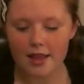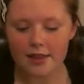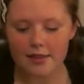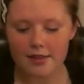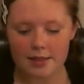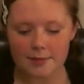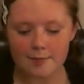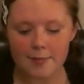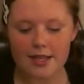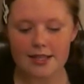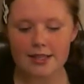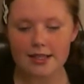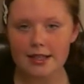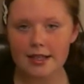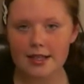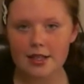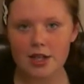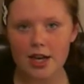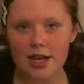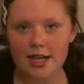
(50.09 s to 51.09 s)
This
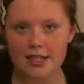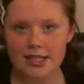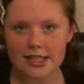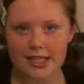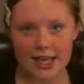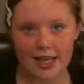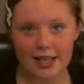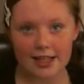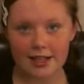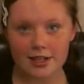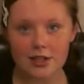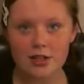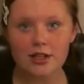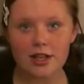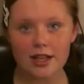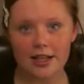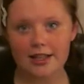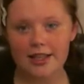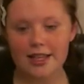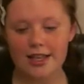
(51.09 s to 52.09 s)
basically changes English,
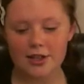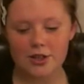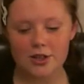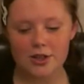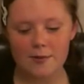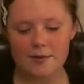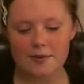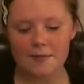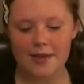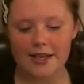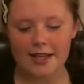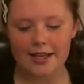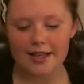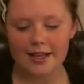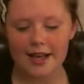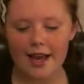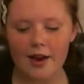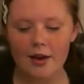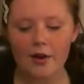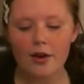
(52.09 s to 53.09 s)
like the English I'm speaking
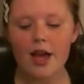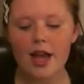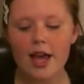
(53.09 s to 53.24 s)
now,